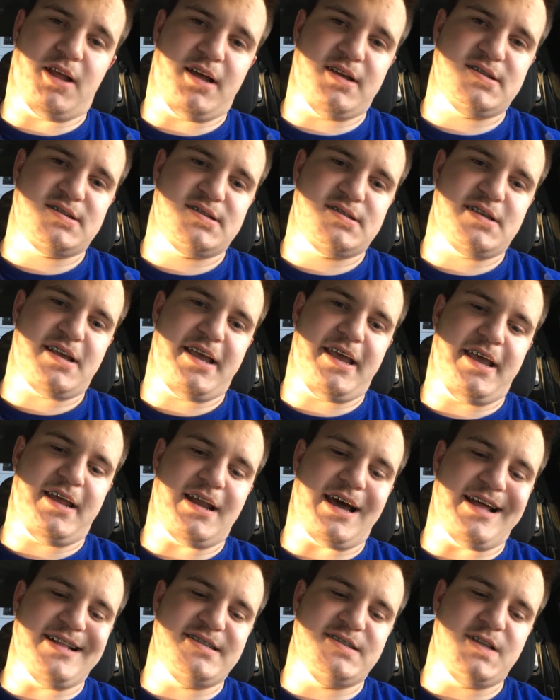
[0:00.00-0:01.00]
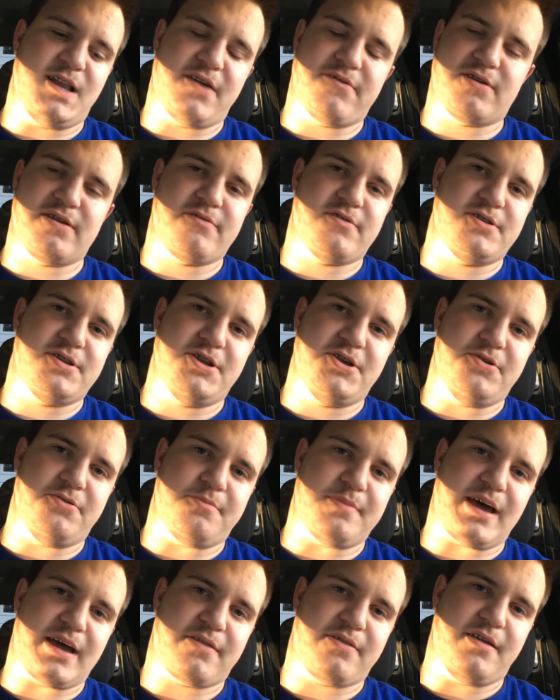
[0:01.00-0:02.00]
us, and I never even knew
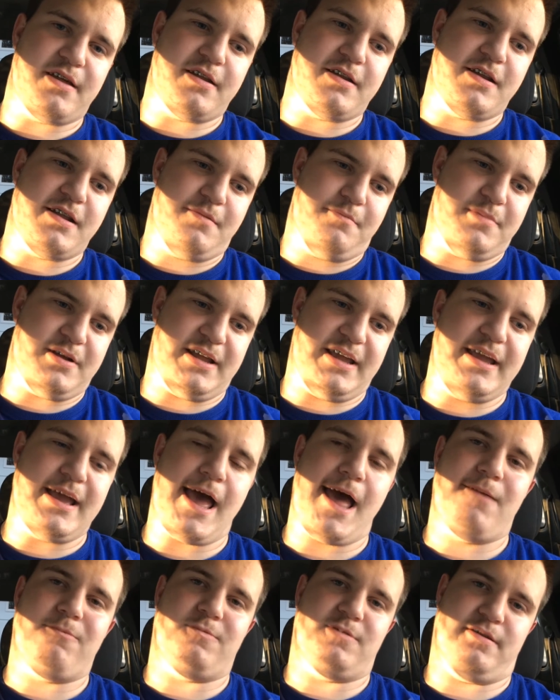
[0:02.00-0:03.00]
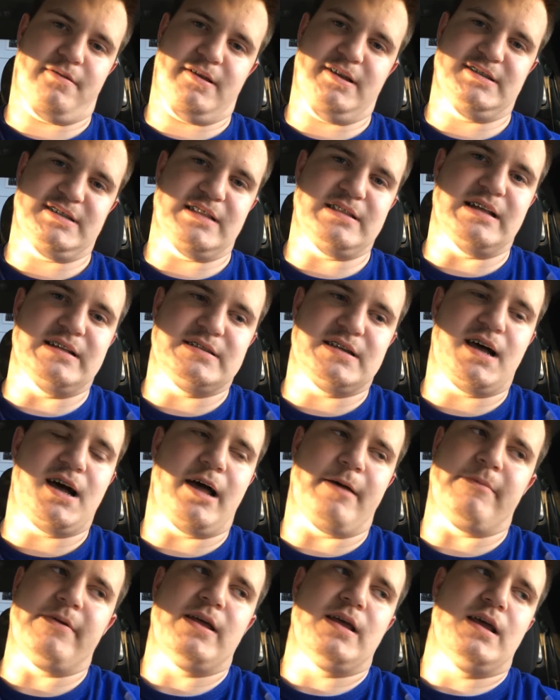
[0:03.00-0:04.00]
back then, but he had one of these at that
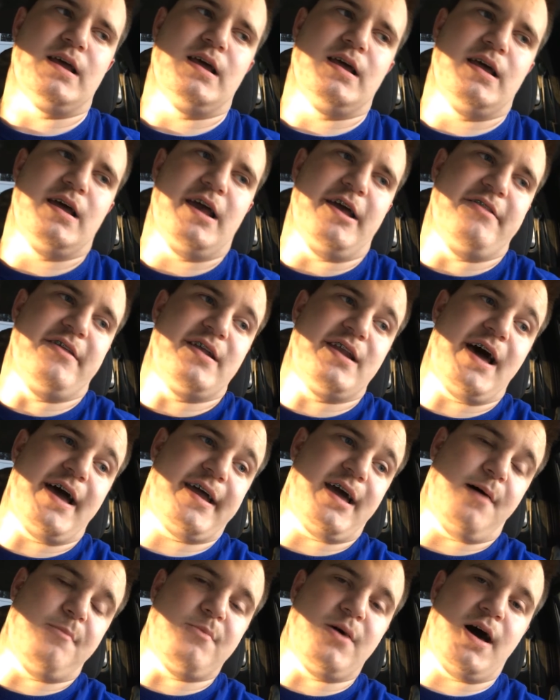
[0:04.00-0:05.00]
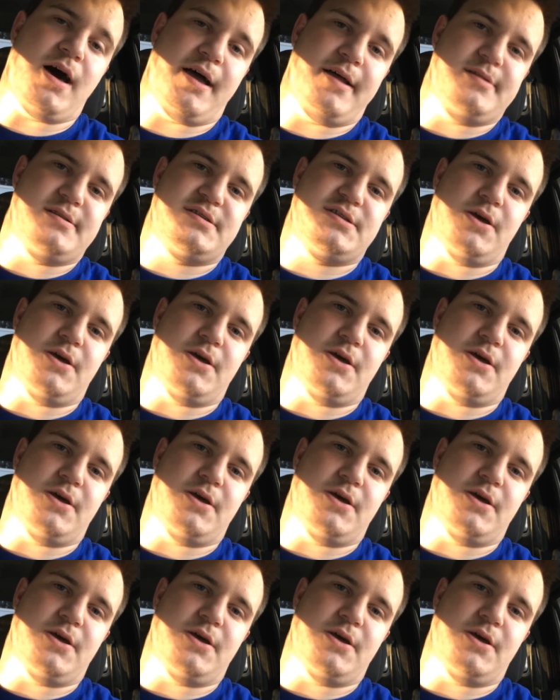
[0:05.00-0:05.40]
time, and then I got mine.